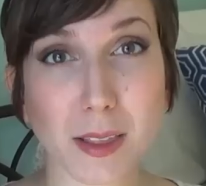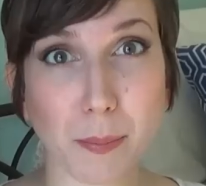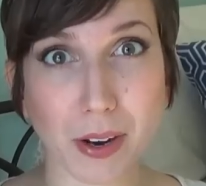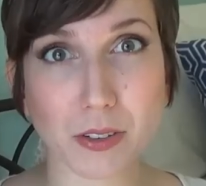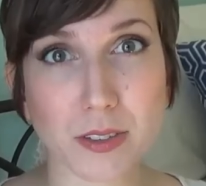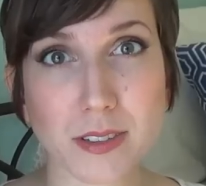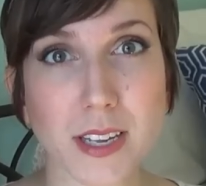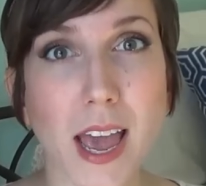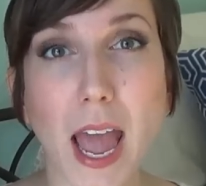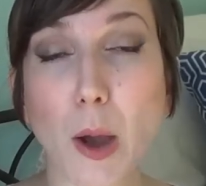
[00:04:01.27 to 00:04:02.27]
the bundles,
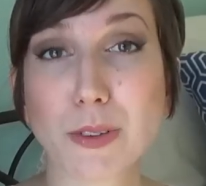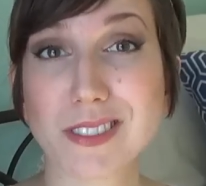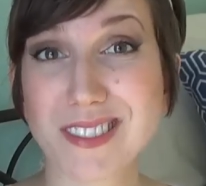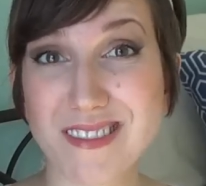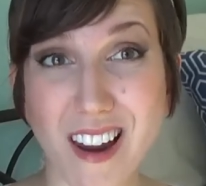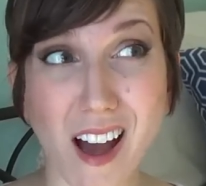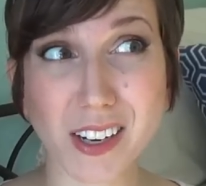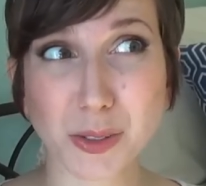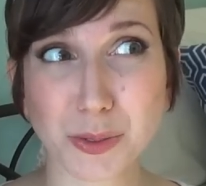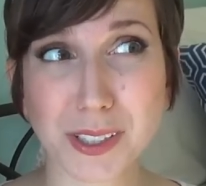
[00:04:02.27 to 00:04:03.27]
it was
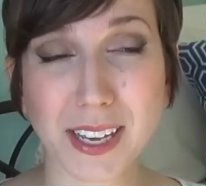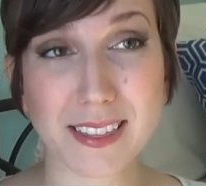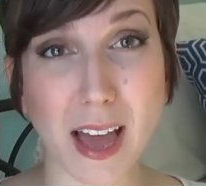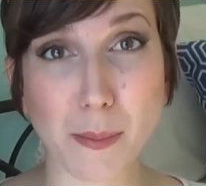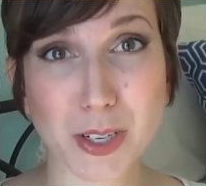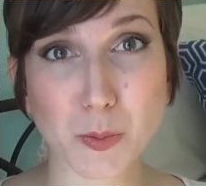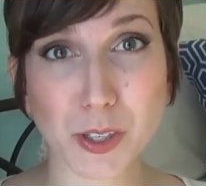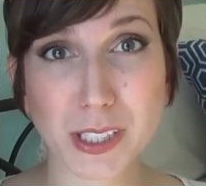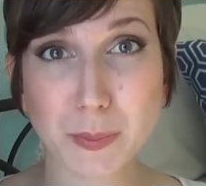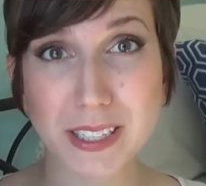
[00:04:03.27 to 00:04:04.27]
not really that much more
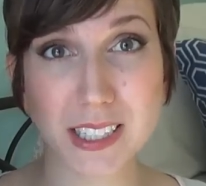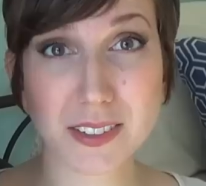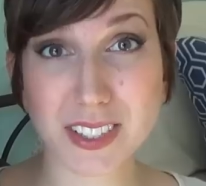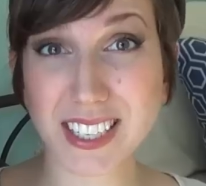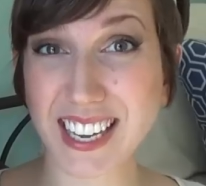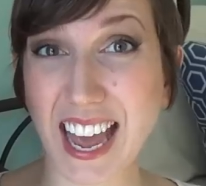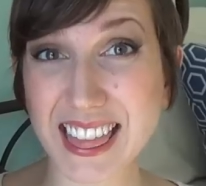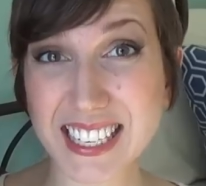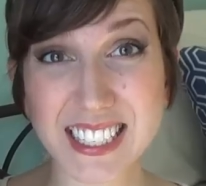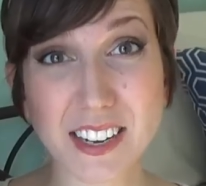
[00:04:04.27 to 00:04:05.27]
expensive to
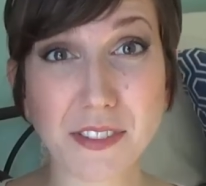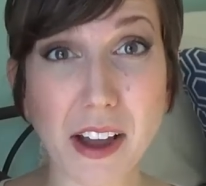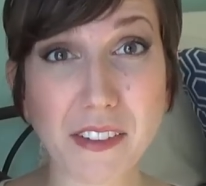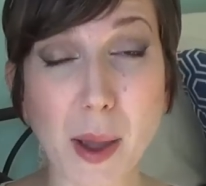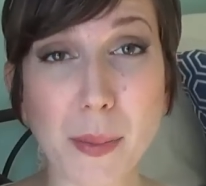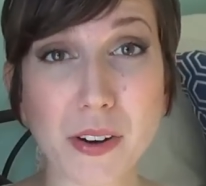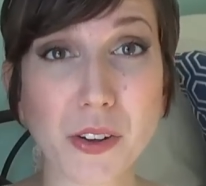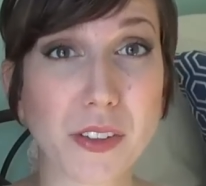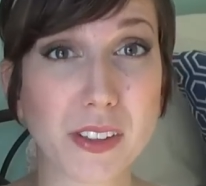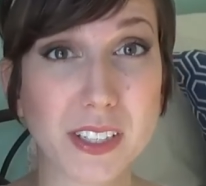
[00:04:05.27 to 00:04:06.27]
get the T5i
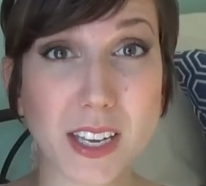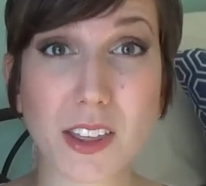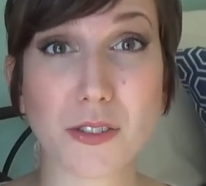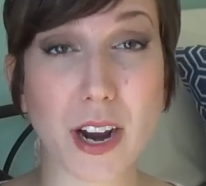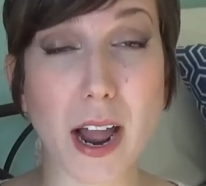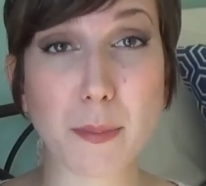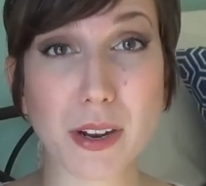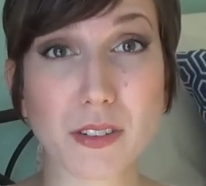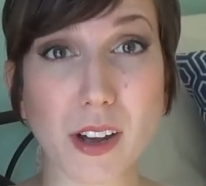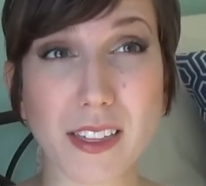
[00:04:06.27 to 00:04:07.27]
bundle than the T3i
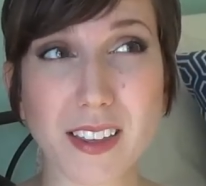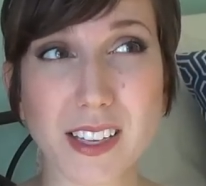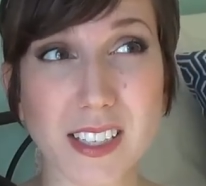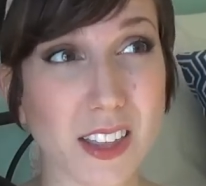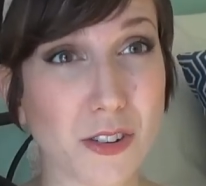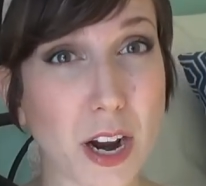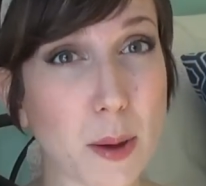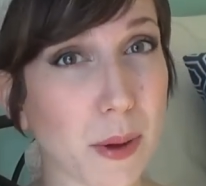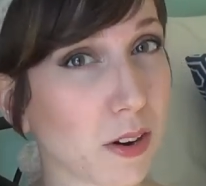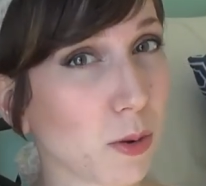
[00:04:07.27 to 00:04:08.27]
bundle. I think the
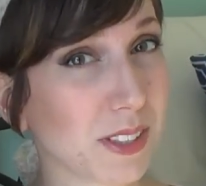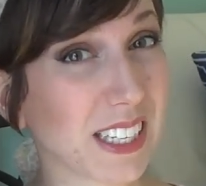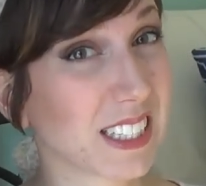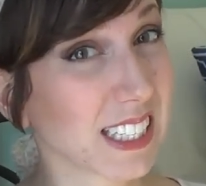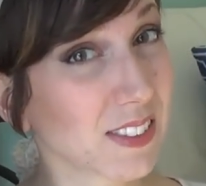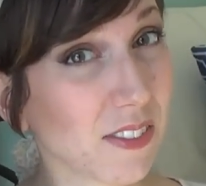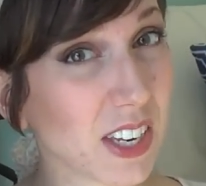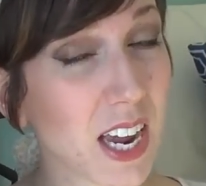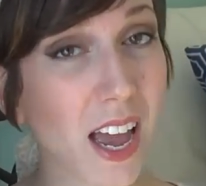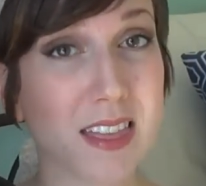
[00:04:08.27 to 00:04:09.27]
T3i bundle was like
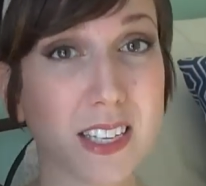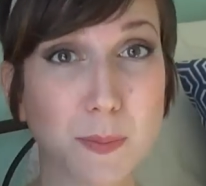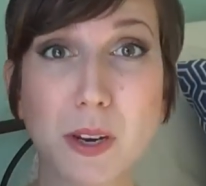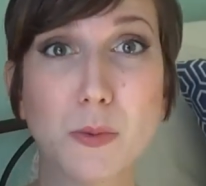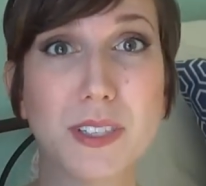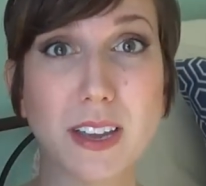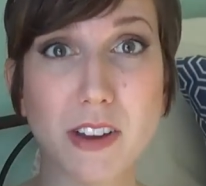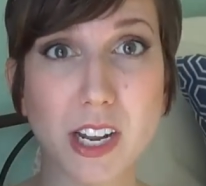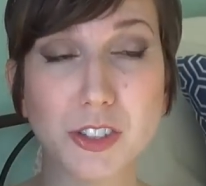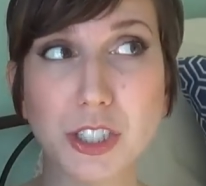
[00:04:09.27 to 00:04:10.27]
$650 and this bundle was
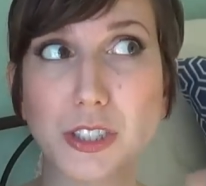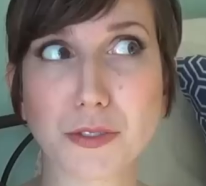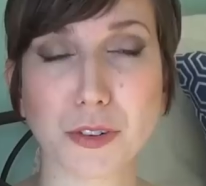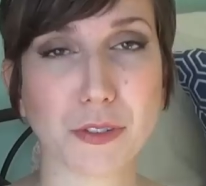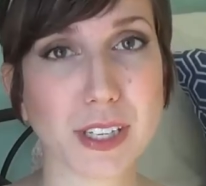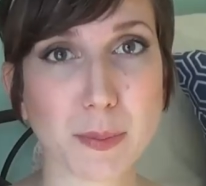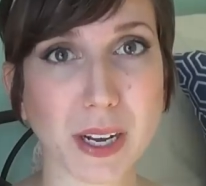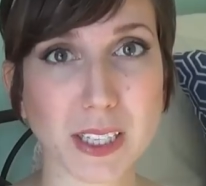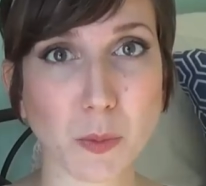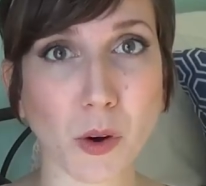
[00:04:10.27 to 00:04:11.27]
$700. So for
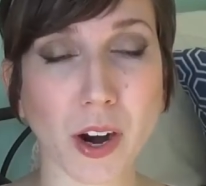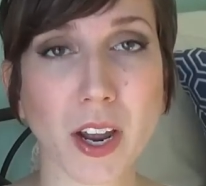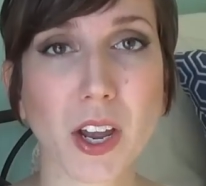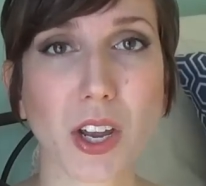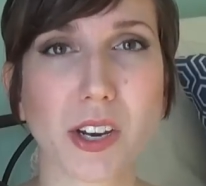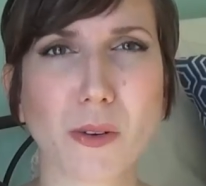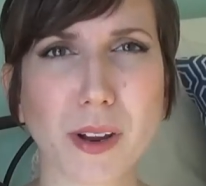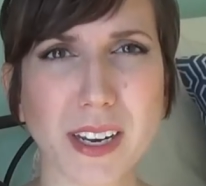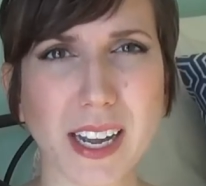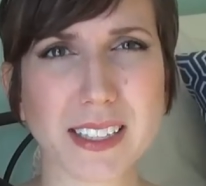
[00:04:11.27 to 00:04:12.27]
$50 more, you're
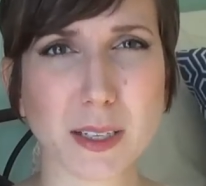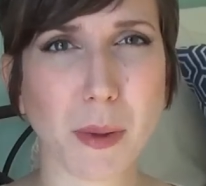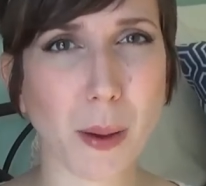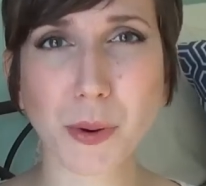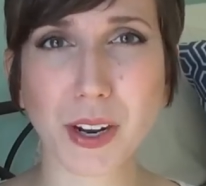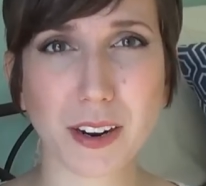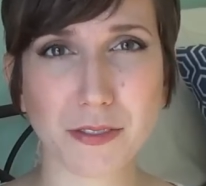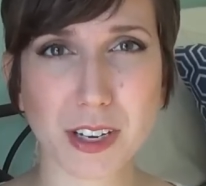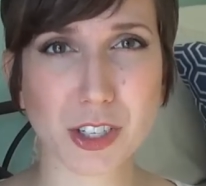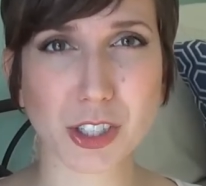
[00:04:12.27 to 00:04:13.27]
going to get some upgraded
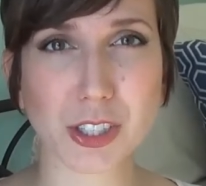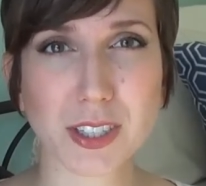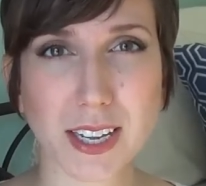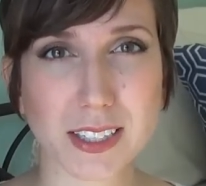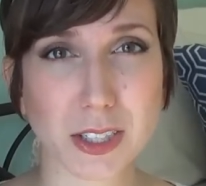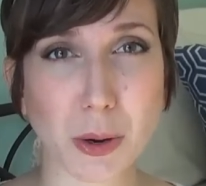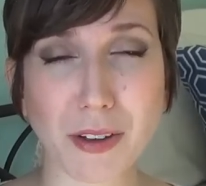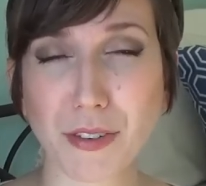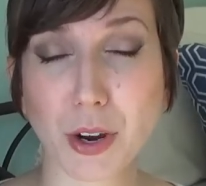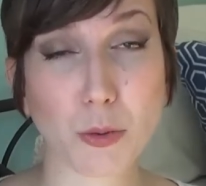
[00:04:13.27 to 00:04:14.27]
features. And so I
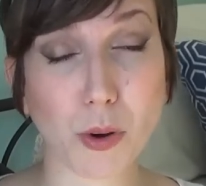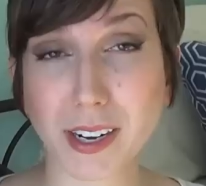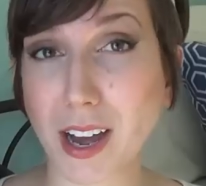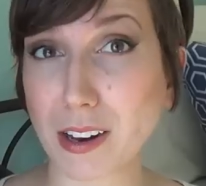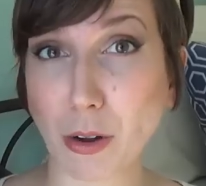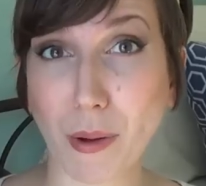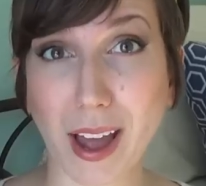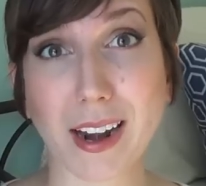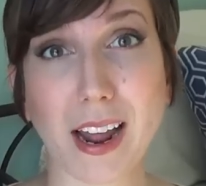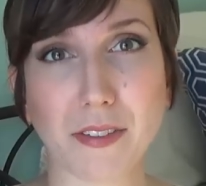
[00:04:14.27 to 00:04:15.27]
figured, why not go
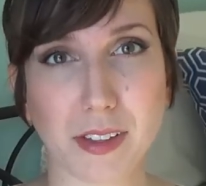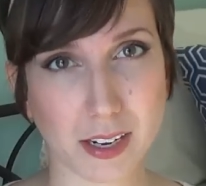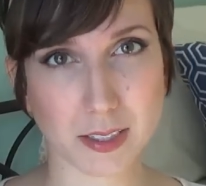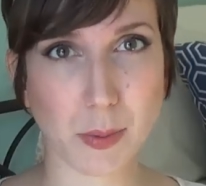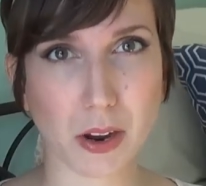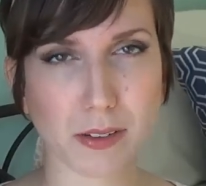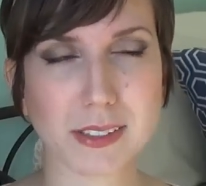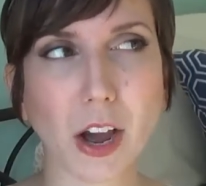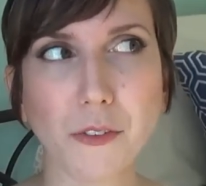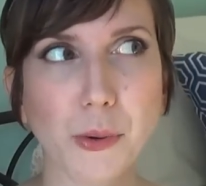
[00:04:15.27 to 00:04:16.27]
ahead and have the latest model?
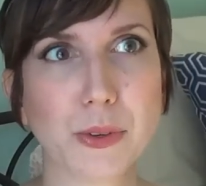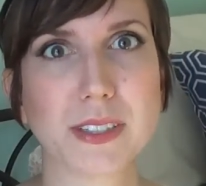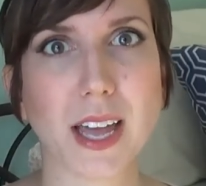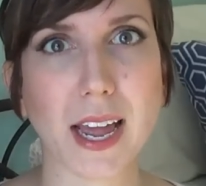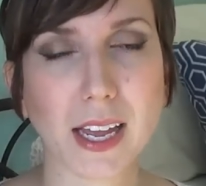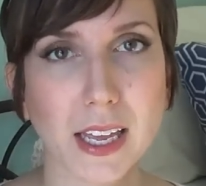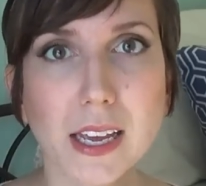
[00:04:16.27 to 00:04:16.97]
Now, if it was like